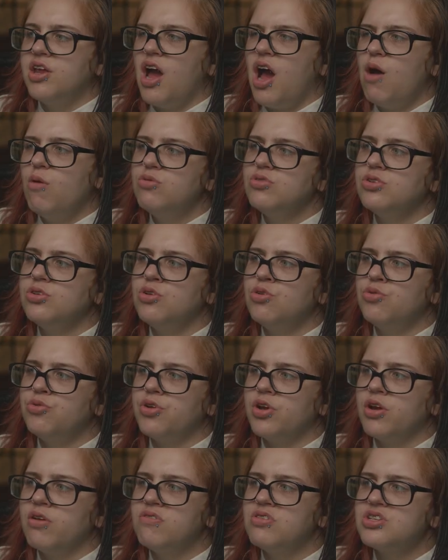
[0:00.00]
I was a little
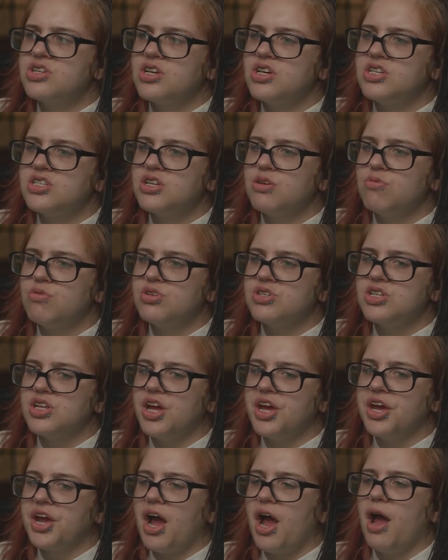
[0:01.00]
nervous because it was
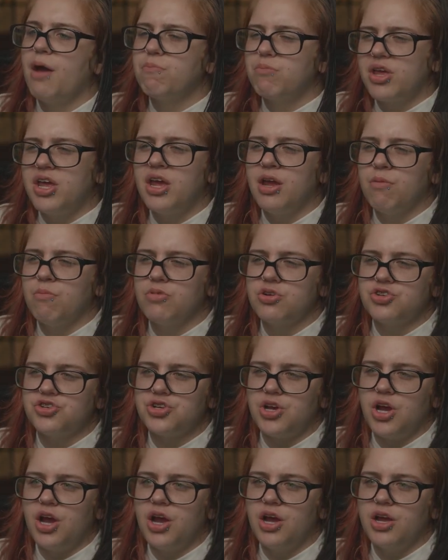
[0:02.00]
like, I'm camera
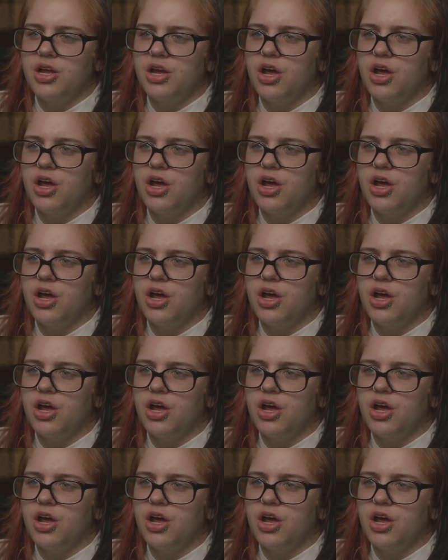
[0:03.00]
shy,